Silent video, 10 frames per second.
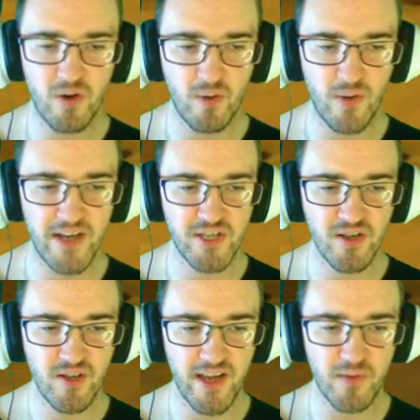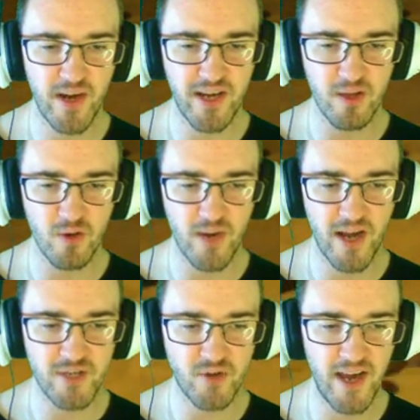or Ratchet and Clank regular when
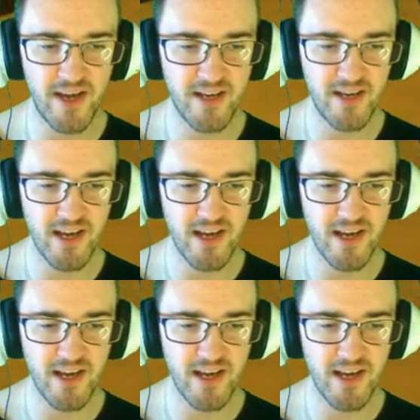I tried it